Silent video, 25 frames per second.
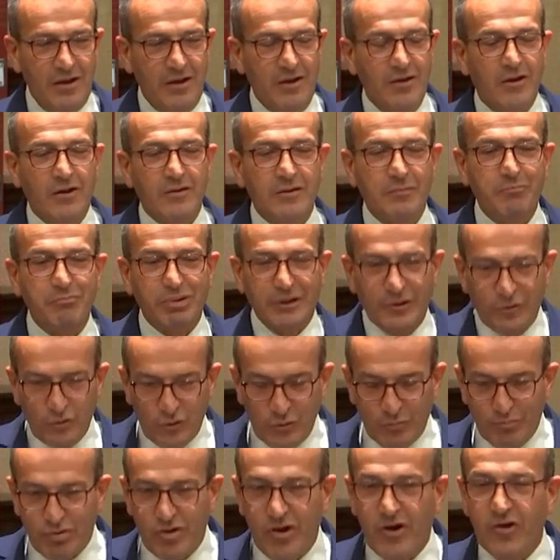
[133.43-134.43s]
you know, the
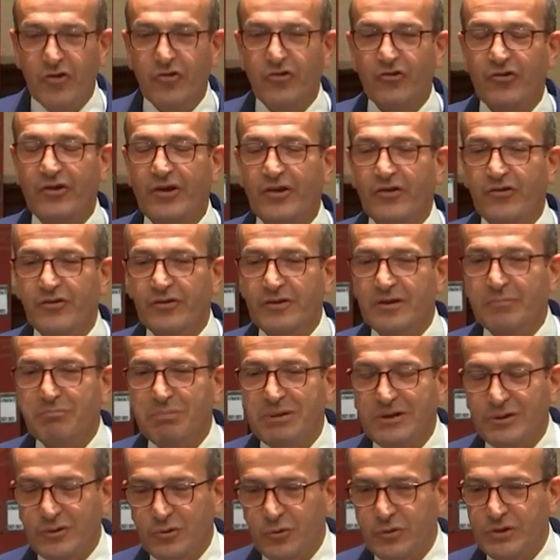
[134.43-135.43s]
political process and the
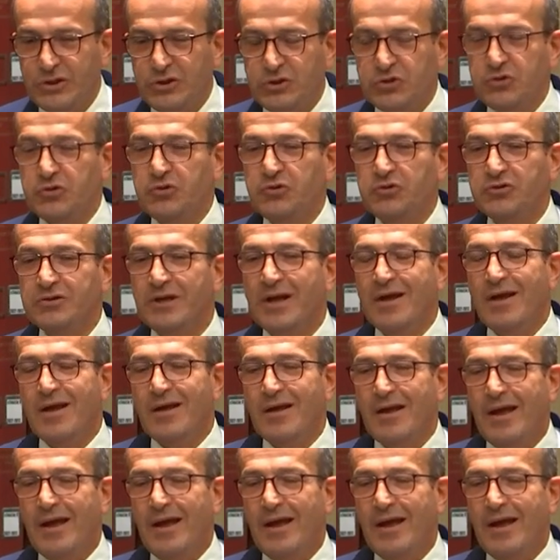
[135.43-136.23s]
political issues